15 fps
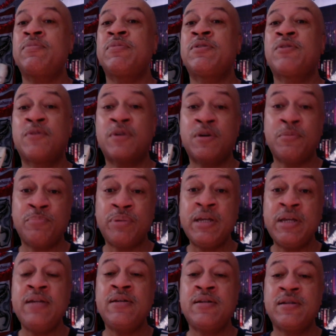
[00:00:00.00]
to
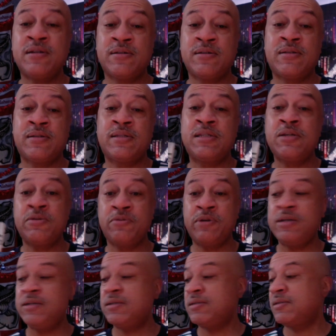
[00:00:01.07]
complete the series.